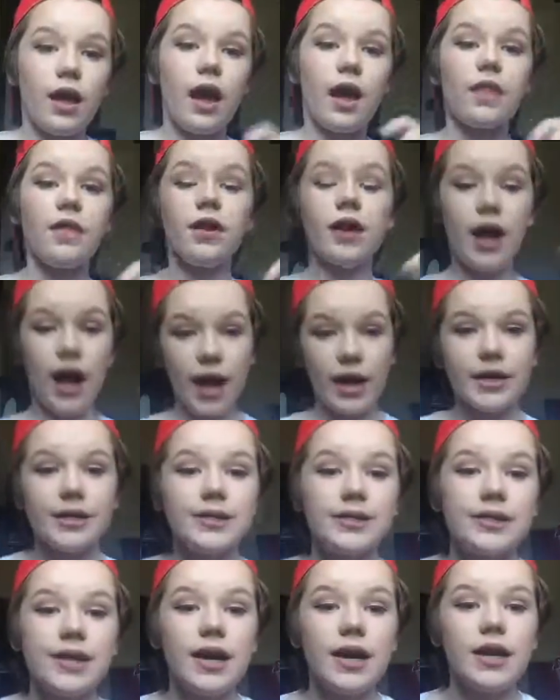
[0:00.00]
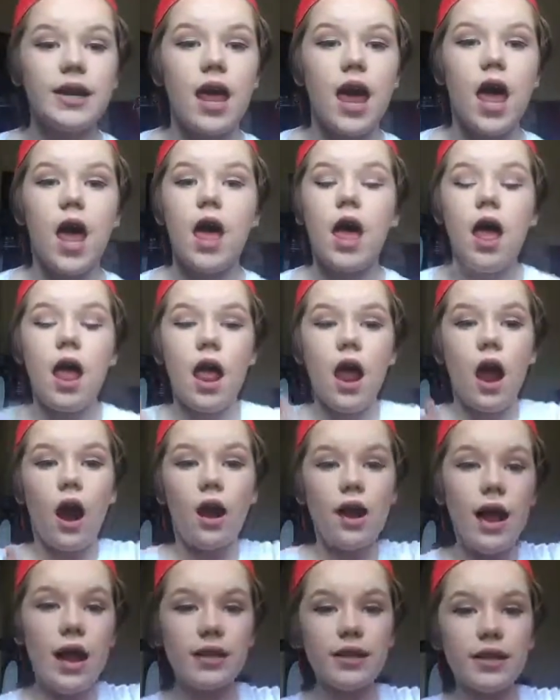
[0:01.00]
Other eye is done.
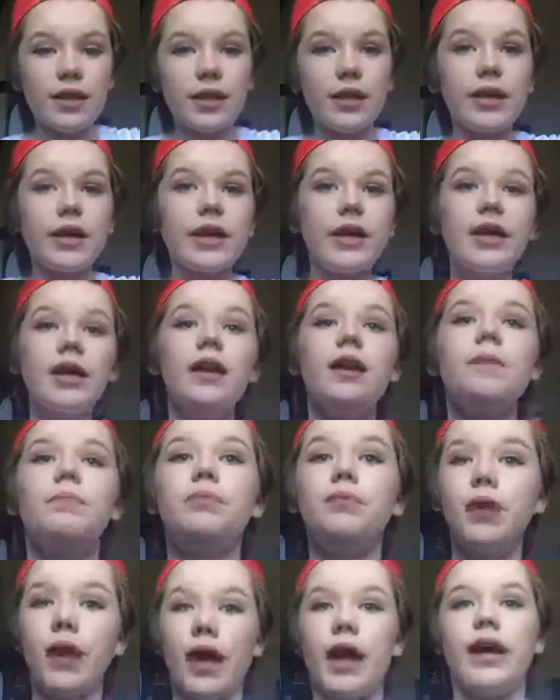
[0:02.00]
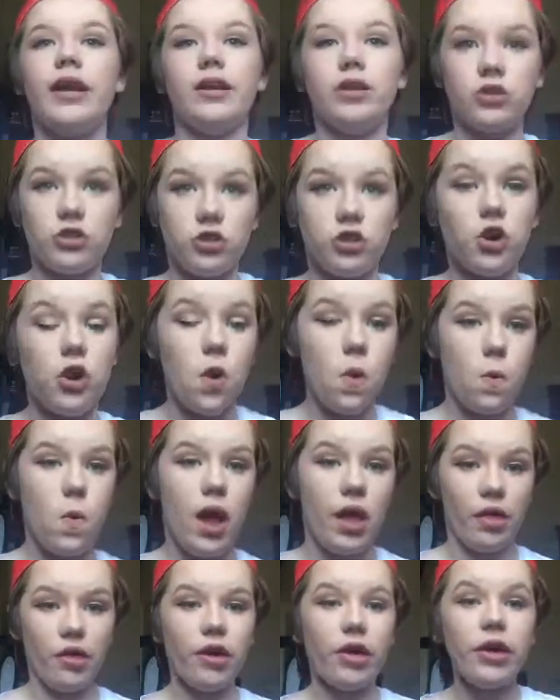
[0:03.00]
Alright, it applied so
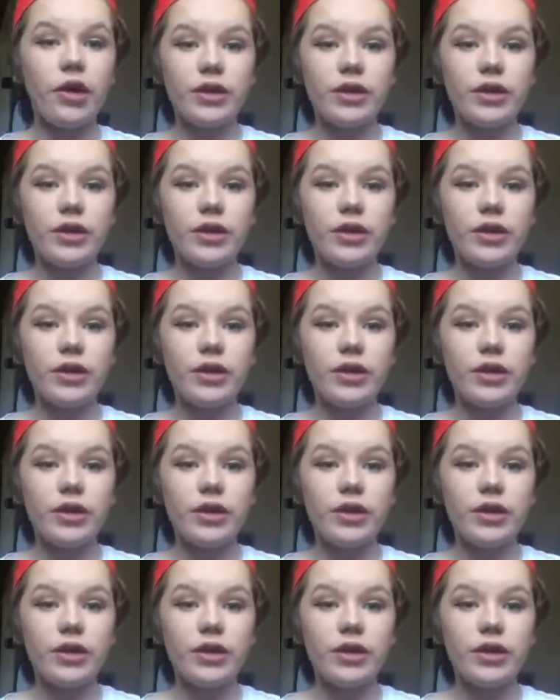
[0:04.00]
well.